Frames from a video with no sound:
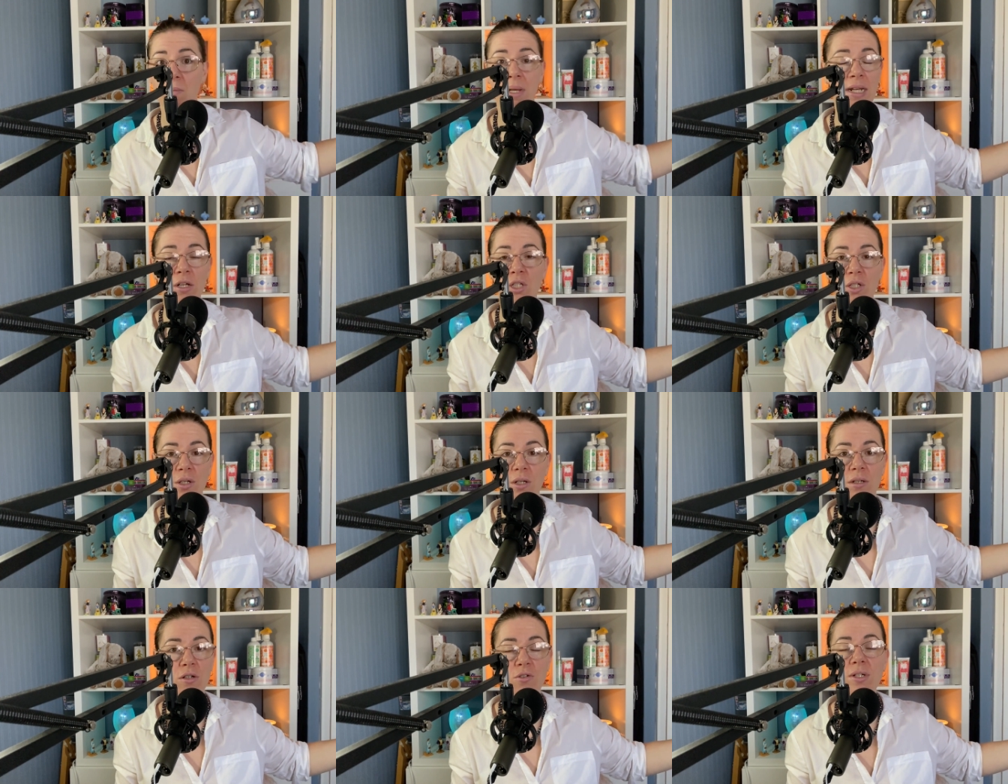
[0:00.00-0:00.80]
I took
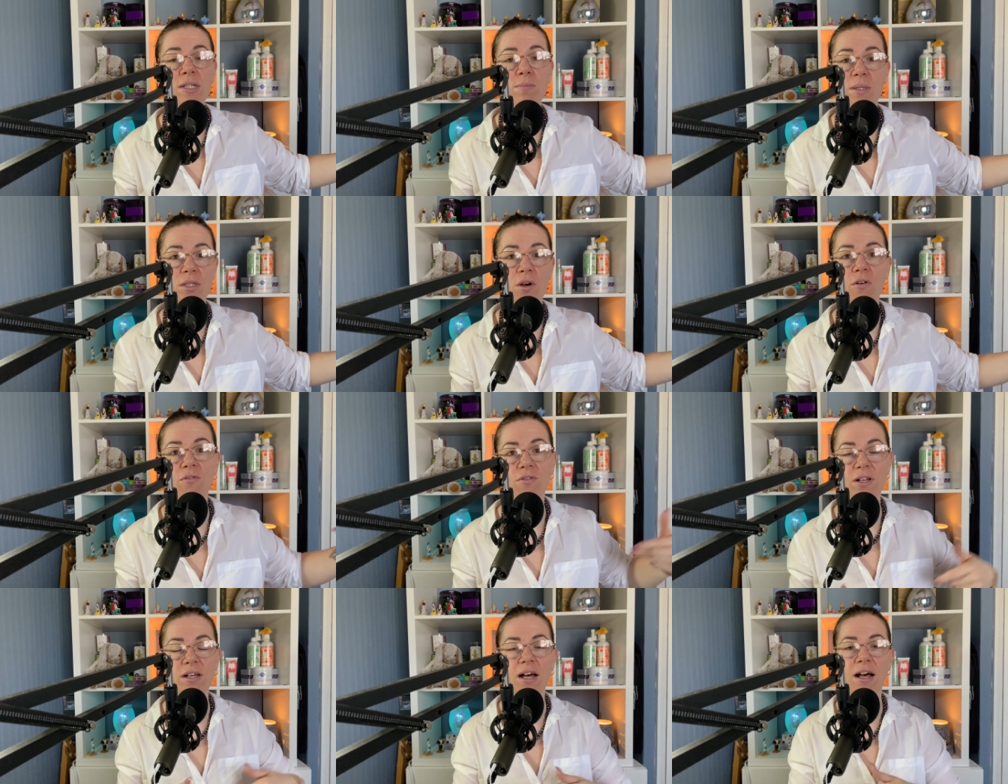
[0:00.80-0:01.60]
Christmas
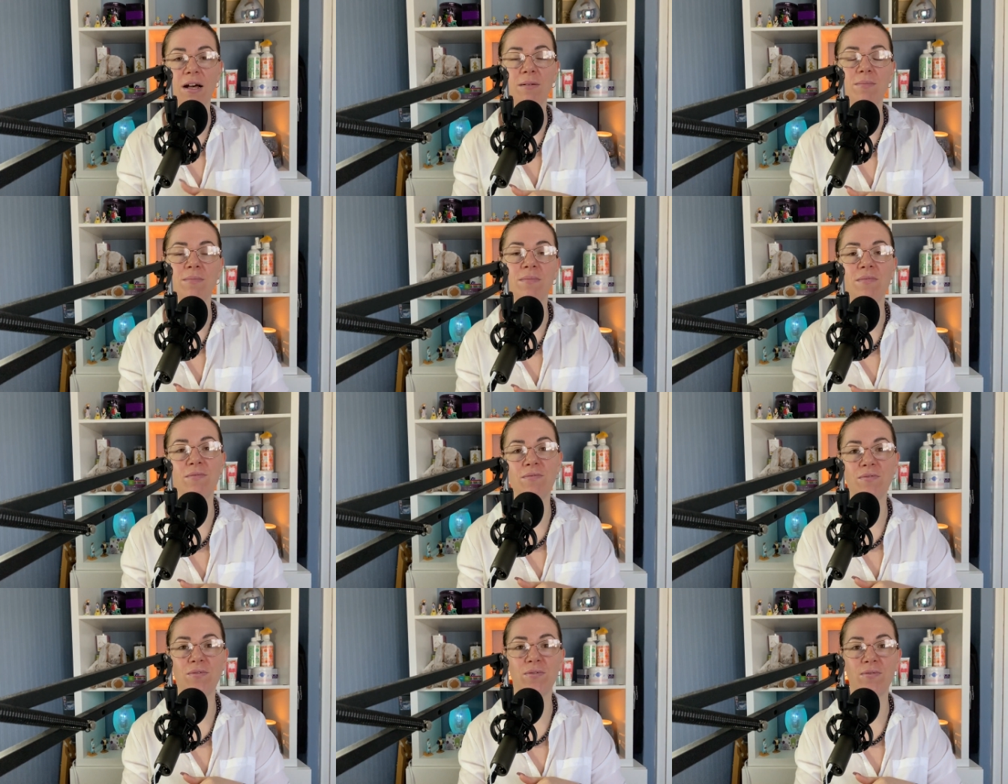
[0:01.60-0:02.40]
off
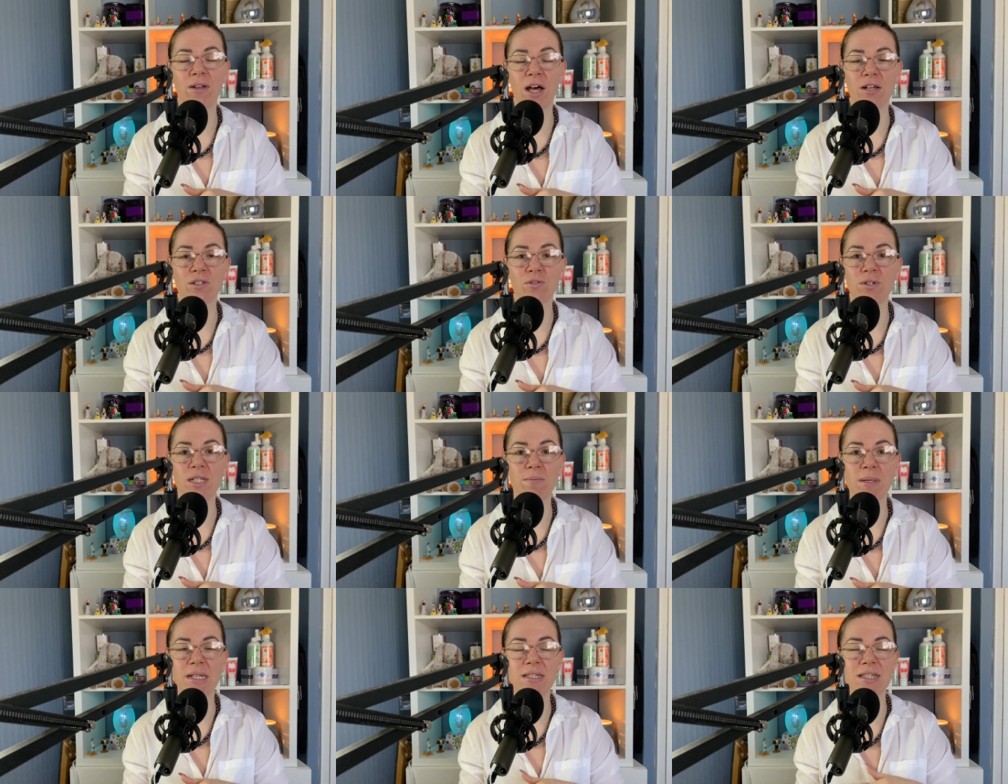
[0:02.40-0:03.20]
last
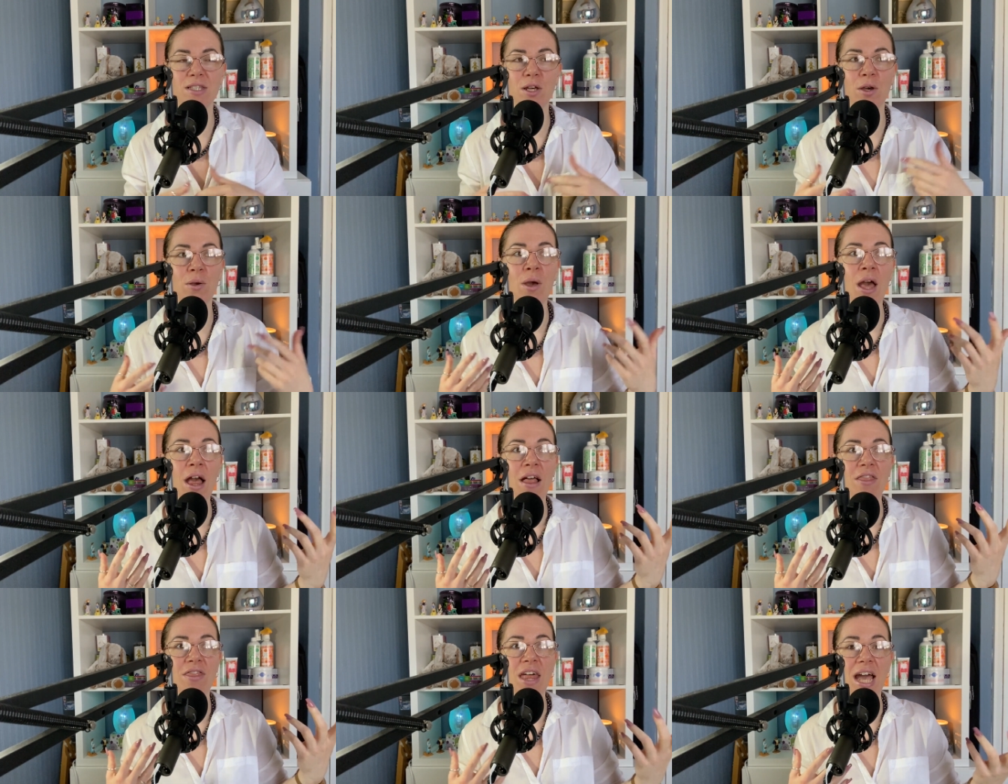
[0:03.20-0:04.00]
Christmas. So
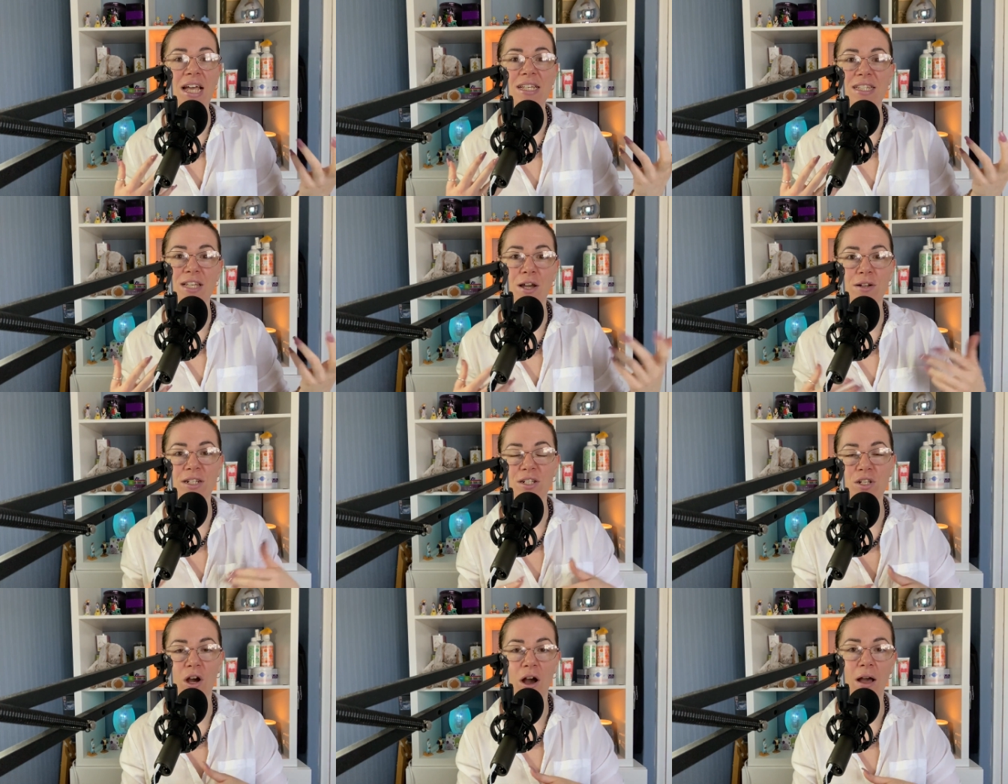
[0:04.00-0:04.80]
that is the only
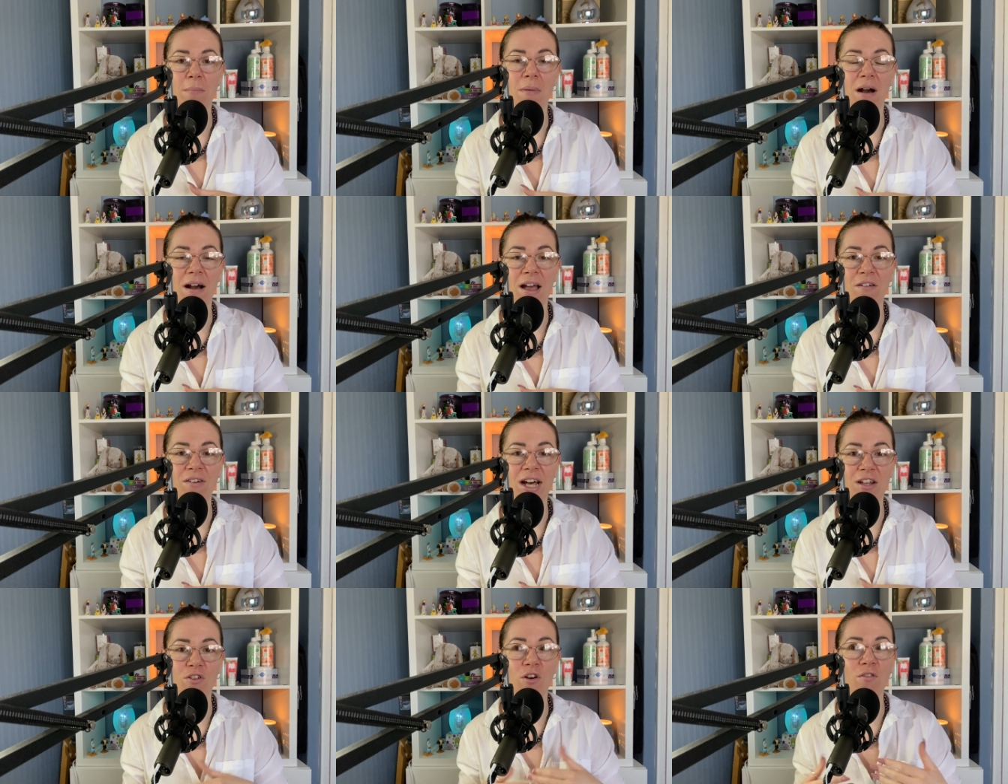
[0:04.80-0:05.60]
time I have
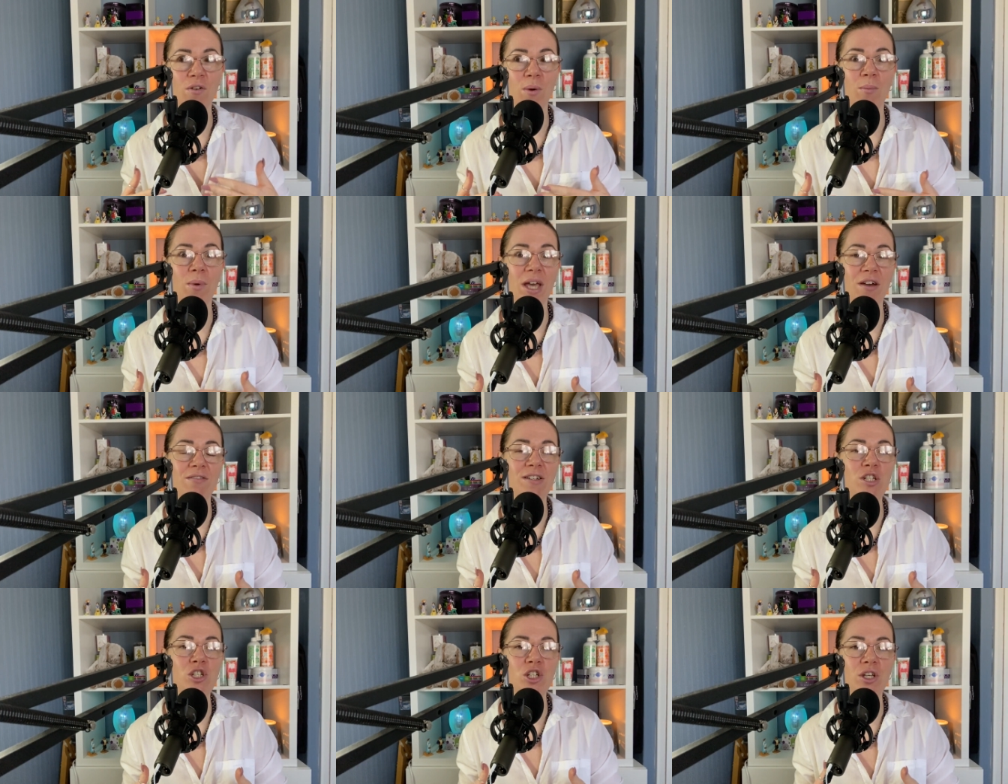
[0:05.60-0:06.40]
had off, and we are
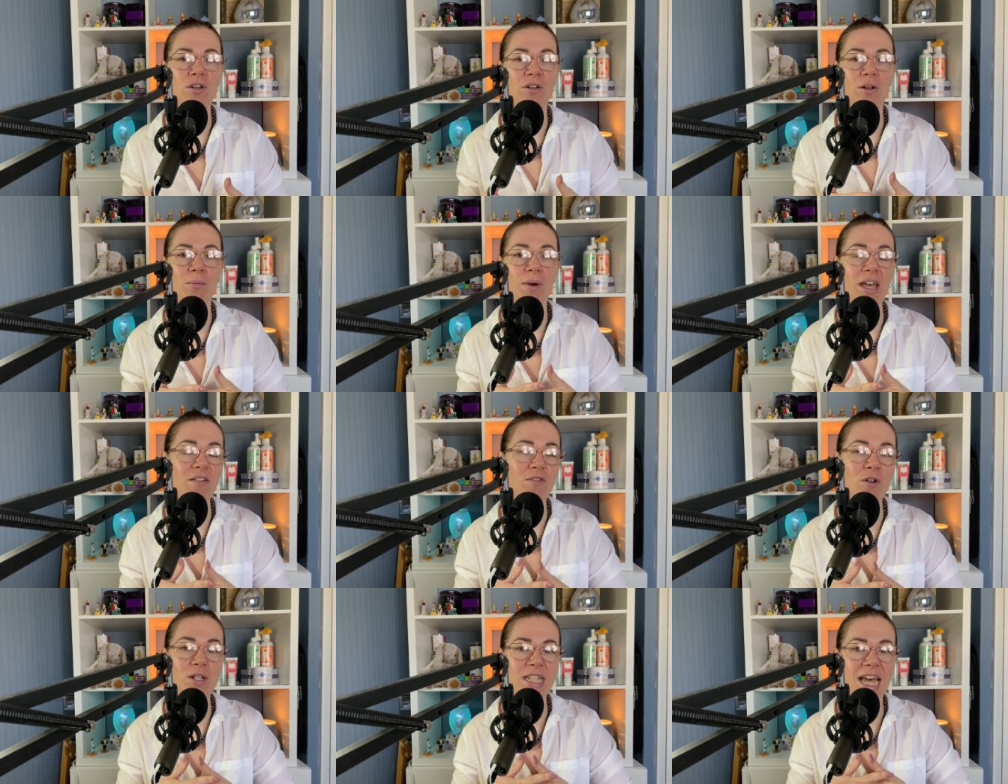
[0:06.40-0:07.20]
in June and we have
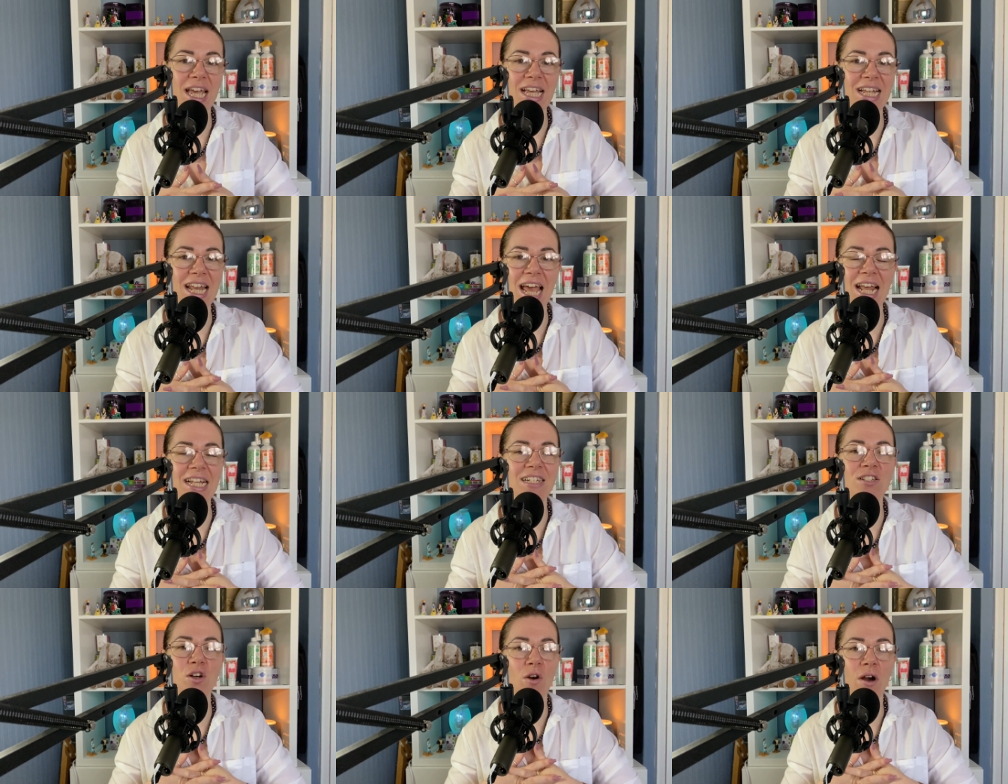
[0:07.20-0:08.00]
not taken
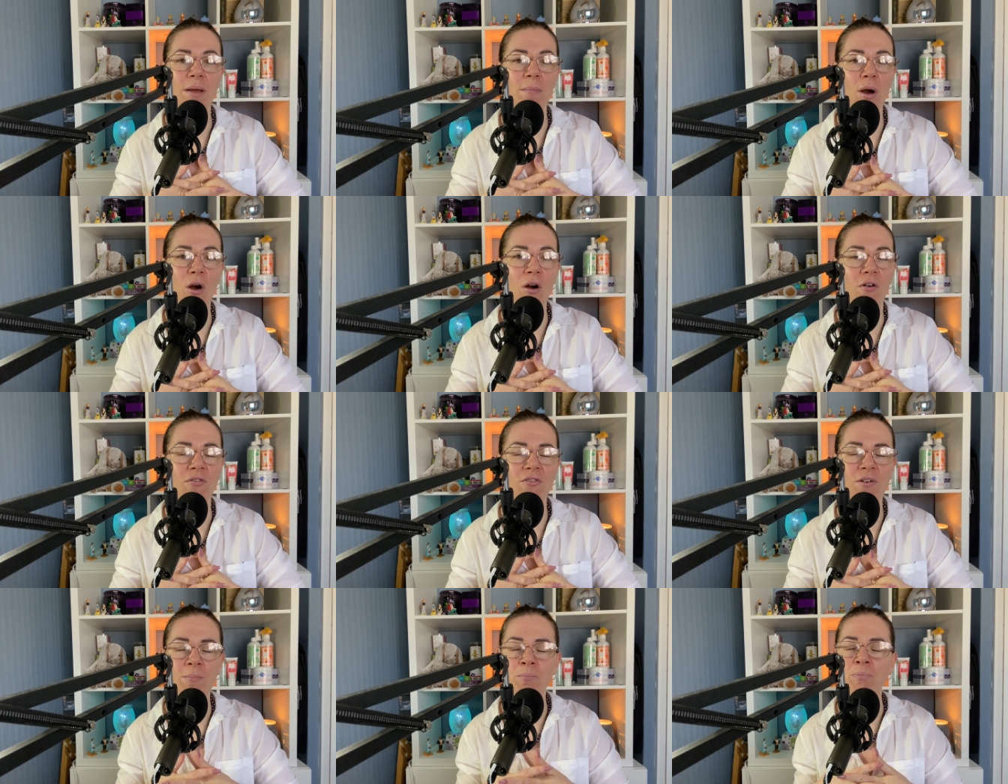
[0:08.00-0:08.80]
any time off.